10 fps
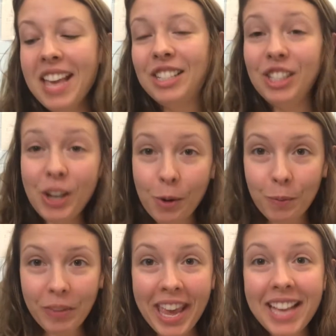So,
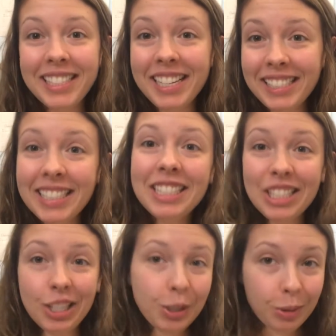since
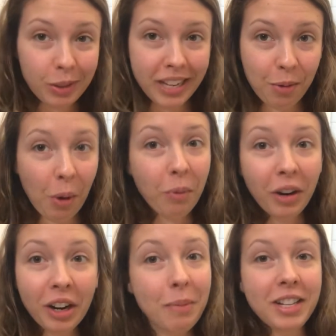it's Tuesday, what we're
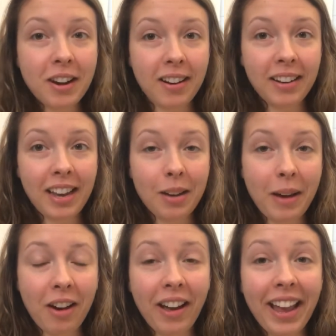going to be talking
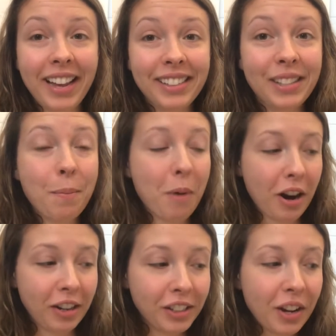about is
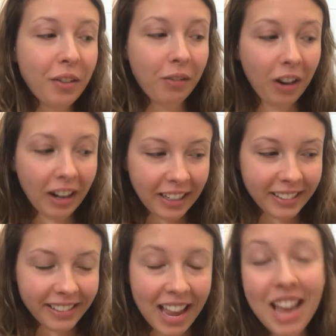parts of
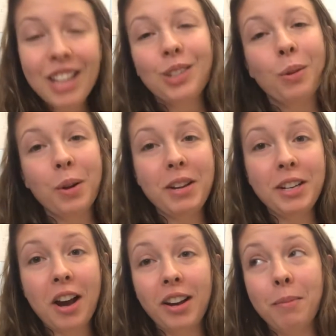words. So we're going to be
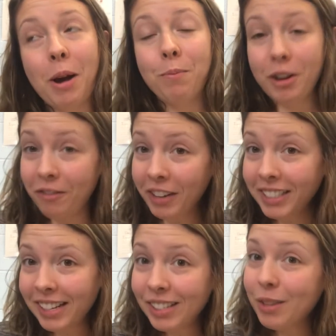talking about
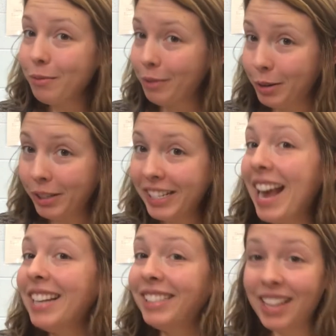prefixes, roots,
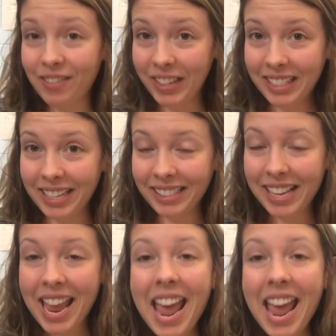and suffixes.